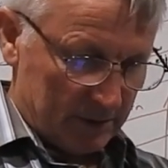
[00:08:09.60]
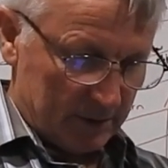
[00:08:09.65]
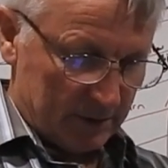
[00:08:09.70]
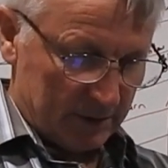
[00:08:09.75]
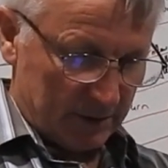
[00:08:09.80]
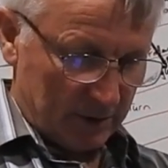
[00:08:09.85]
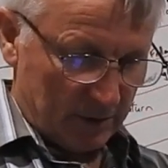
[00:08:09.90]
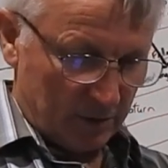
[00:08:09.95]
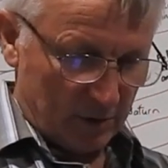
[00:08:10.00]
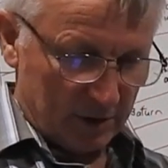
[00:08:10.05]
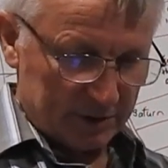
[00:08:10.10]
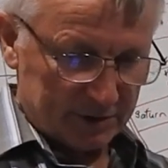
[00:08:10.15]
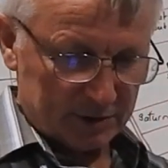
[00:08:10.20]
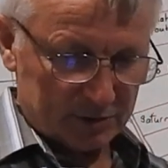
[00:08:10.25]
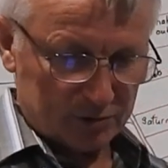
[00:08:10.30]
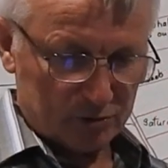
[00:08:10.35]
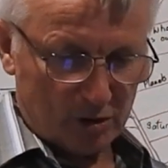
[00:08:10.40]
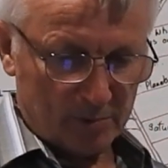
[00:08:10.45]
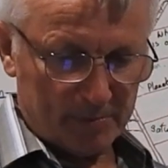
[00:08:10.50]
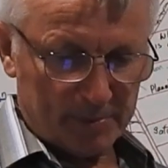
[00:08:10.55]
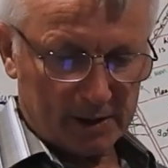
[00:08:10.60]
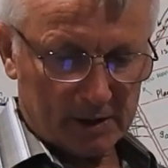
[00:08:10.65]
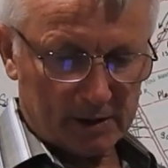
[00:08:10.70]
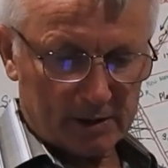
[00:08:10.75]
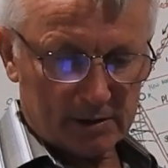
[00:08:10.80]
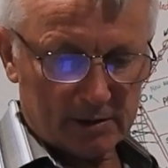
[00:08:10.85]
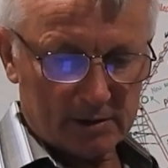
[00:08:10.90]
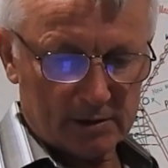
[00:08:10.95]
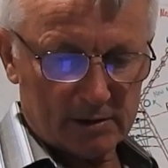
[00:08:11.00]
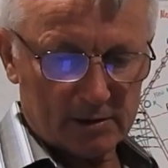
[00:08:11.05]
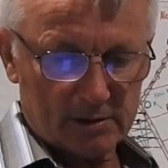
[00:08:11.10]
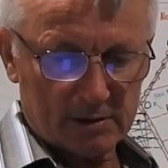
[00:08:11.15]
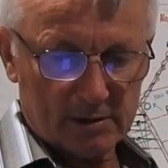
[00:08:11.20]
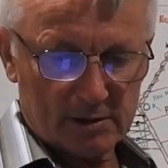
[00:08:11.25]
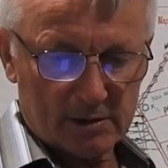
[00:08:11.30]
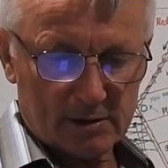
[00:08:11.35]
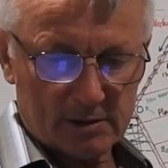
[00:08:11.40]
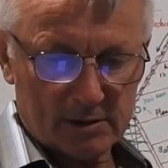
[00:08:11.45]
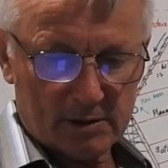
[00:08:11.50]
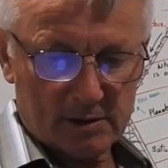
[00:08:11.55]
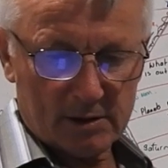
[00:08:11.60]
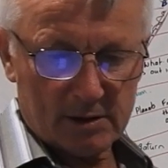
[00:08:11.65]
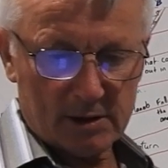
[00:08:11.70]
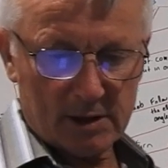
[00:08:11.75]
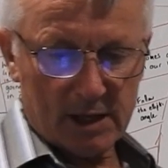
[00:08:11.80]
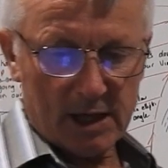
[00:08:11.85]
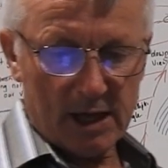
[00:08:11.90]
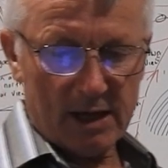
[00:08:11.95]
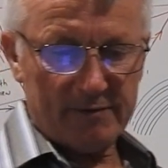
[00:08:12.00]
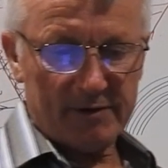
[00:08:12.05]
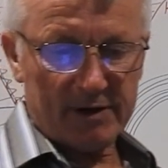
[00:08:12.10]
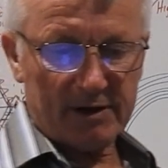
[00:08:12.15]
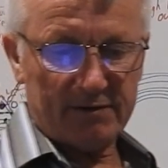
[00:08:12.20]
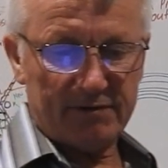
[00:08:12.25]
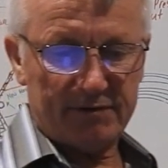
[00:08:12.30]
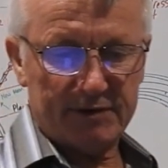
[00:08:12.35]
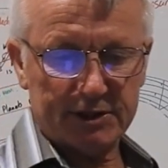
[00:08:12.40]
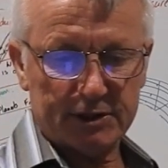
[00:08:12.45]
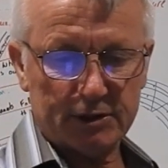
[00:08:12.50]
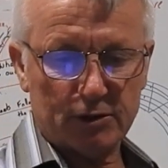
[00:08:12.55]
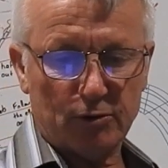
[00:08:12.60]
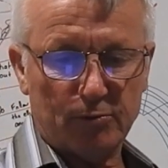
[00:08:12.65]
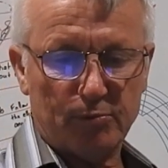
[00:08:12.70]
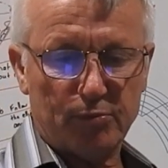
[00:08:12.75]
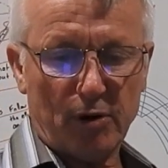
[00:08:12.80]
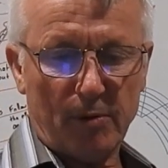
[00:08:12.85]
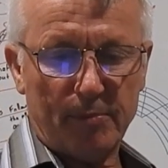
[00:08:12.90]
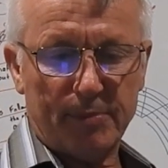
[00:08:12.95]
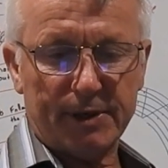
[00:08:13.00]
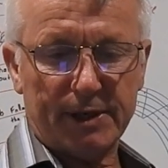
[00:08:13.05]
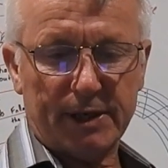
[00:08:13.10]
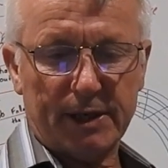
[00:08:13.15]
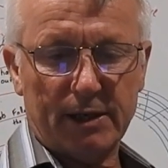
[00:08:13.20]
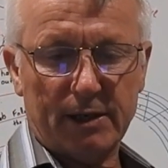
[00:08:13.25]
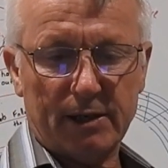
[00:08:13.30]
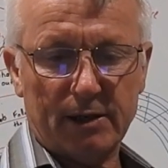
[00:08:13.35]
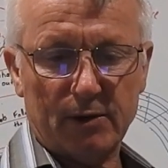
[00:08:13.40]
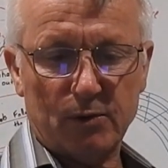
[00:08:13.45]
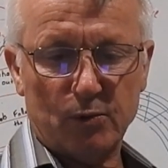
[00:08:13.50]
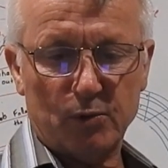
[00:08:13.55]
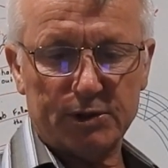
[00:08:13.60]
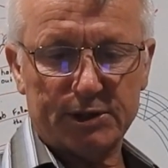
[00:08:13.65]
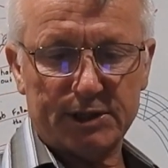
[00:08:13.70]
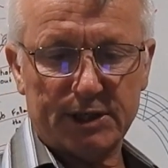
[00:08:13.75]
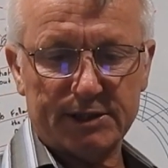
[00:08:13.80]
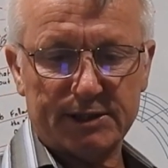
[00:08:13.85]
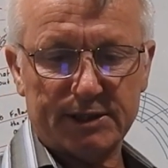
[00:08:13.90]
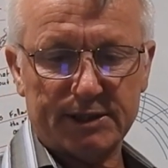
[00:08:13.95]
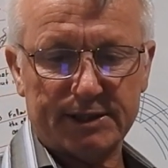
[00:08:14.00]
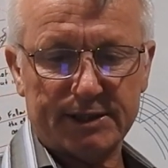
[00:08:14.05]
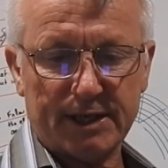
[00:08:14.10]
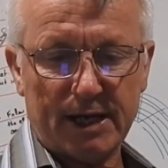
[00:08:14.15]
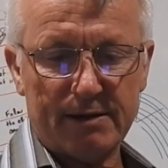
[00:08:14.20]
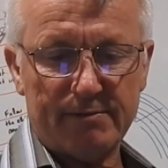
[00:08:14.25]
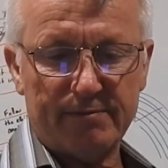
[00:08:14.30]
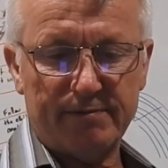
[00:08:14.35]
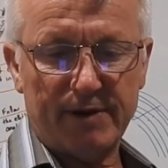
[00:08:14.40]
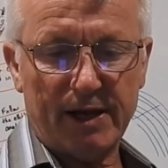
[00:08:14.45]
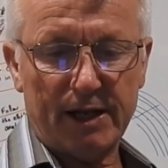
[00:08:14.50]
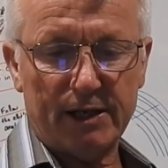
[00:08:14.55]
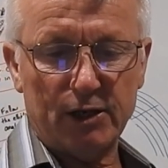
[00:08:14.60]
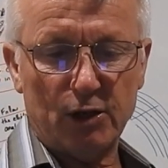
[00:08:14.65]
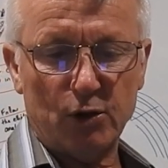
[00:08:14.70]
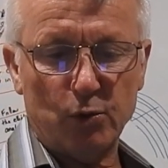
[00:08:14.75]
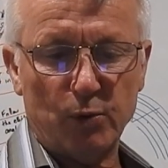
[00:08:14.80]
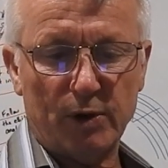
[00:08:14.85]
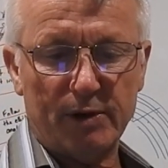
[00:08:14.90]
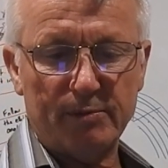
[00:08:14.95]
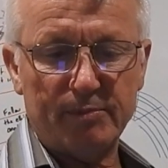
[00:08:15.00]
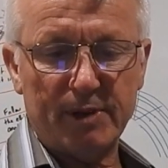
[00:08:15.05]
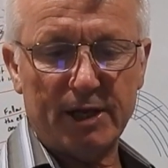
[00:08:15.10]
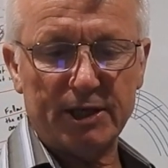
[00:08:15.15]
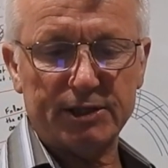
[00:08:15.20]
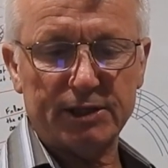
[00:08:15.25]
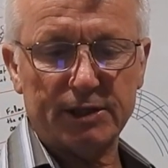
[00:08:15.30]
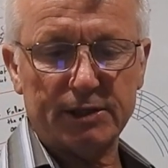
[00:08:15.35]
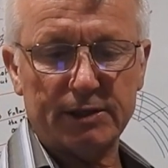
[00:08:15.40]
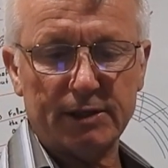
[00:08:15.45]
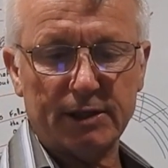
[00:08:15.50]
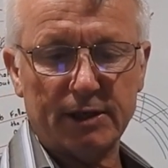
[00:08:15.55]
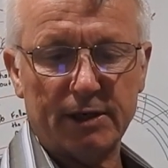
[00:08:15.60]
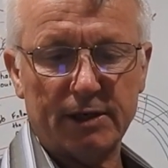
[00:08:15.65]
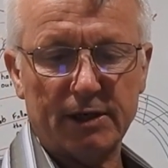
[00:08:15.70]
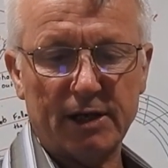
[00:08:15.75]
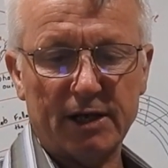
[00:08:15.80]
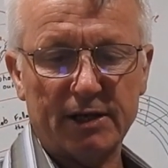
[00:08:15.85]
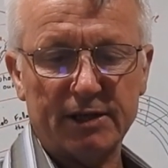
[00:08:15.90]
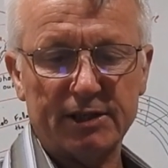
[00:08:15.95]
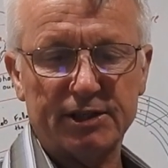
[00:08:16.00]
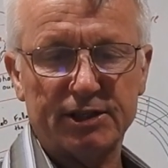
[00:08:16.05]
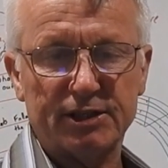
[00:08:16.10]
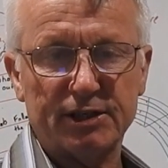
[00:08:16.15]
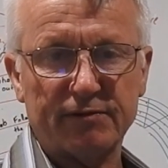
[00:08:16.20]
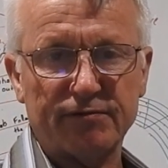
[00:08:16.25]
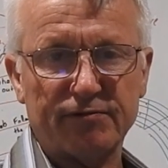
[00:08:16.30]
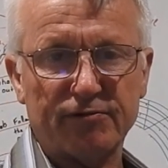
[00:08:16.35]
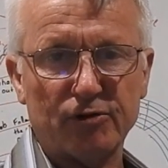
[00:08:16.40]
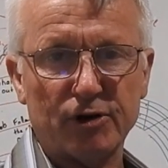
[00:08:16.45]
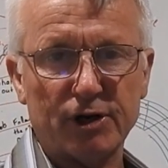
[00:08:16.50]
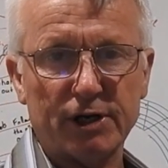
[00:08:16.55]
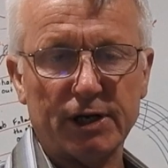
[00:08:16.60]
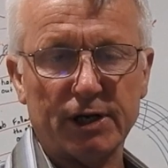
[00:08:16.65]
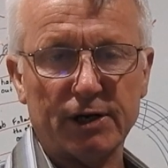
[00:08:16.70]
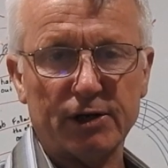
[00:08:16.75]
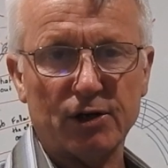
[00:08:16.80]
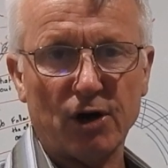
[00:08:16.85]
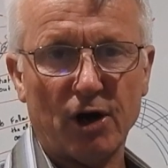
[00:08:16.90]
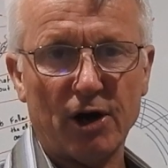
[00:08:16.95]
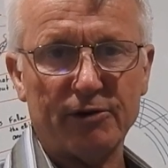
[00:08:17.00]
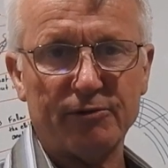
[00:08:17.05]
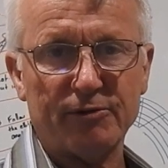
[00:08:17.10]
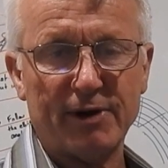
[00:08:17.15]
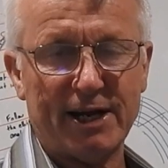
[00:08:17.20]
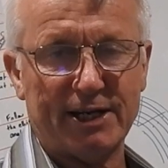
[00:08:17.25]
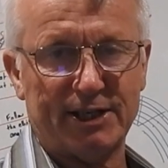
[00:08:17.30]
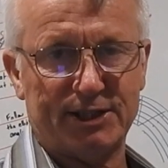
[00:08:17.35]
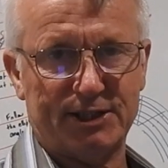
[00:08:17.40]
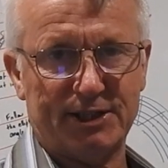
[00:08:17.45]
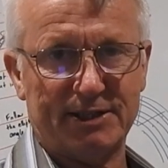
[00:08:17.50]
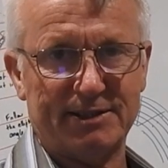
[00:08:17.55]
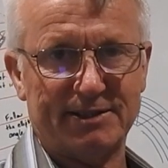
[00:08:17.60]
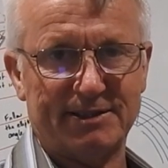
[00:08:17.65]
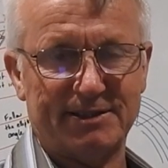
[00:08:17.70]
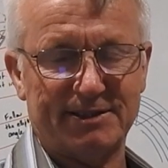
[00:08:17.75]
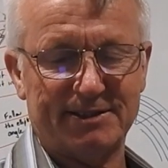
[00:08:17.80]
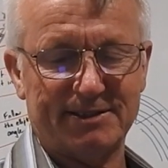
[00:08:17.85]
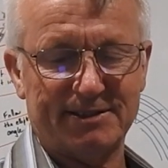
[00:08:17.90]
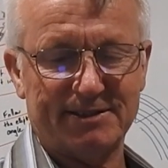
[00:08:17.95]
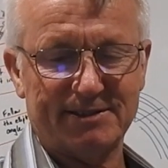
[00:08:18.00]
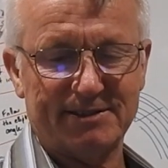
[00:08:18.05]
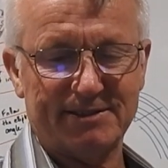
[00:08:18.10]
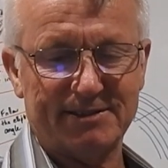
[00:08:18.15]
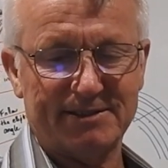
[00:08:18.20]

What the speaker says: So isotropic, having a physical property which has the same value when measured in different directions.